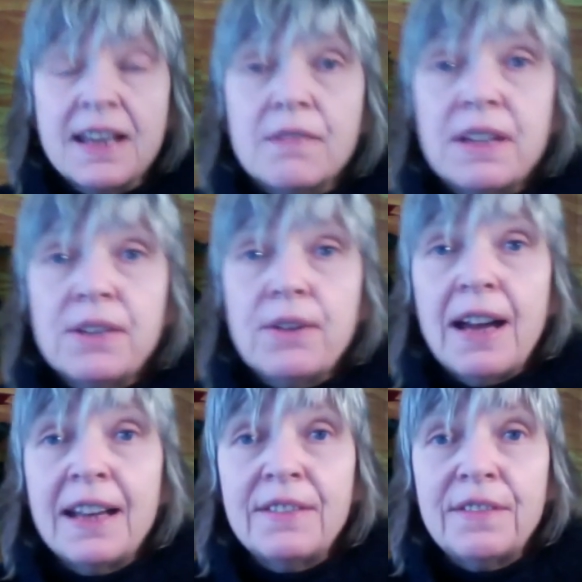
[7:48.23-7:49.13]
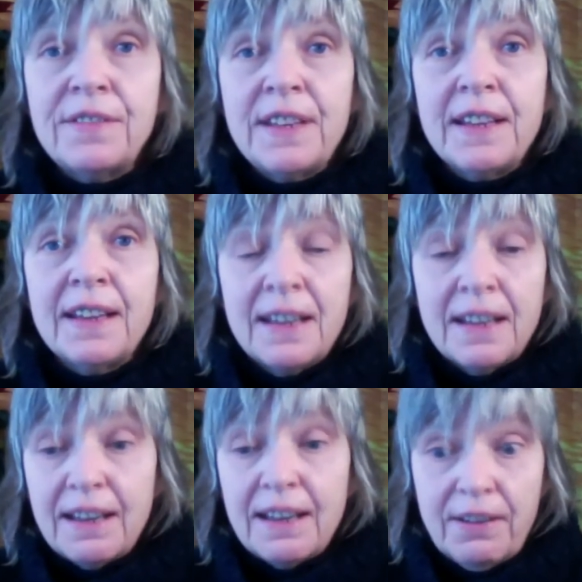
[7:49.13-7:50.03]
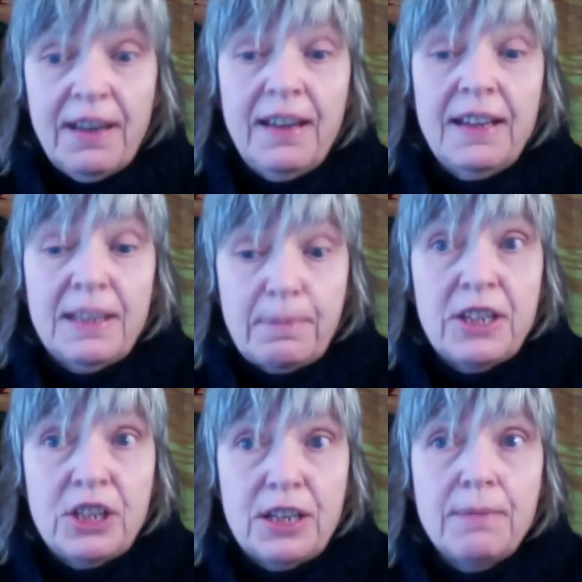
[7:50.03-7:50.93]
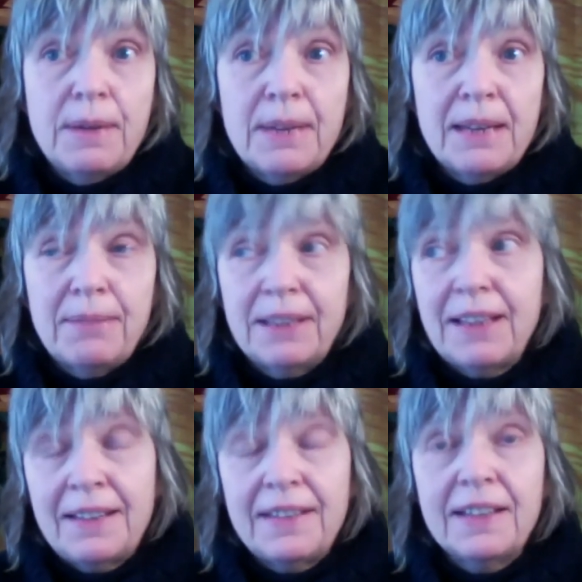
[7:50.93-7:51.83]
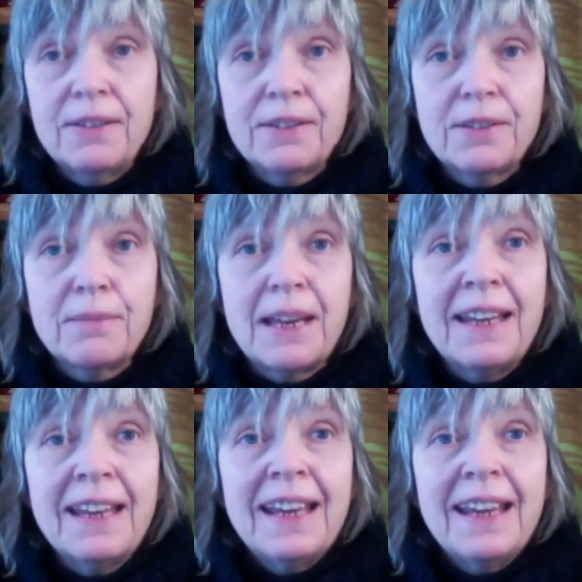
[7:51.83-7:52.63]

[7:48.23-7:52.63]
When you are in fear, especially women, but I think also men,